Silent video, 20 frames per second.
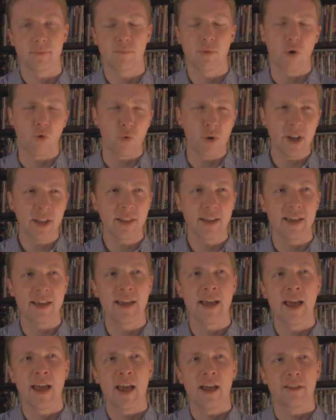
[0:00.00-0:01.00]
But
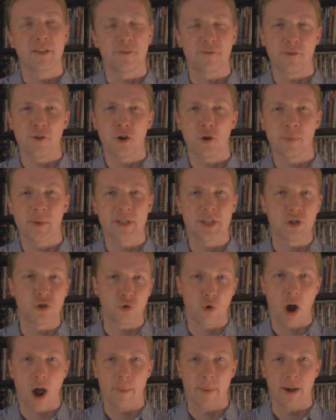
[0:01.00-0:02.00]
really, the film is a
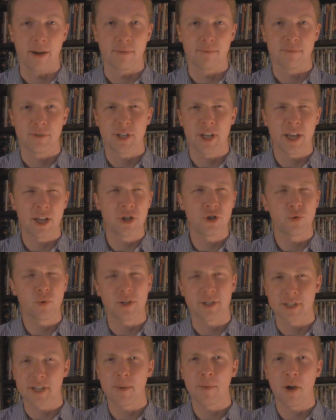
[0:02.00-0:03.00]
drama, tinged
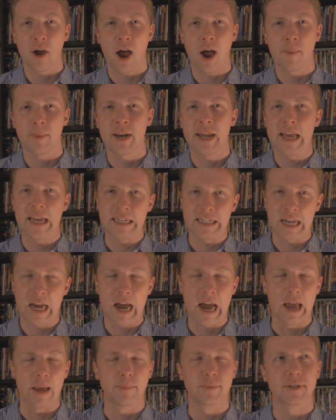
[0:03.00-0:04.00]
with some comedy at
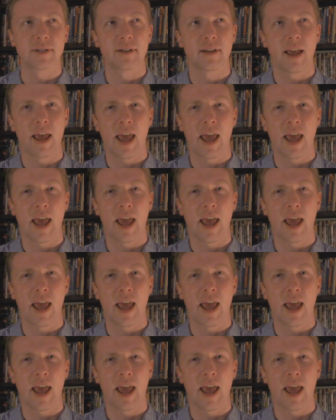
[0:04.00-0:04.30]
times.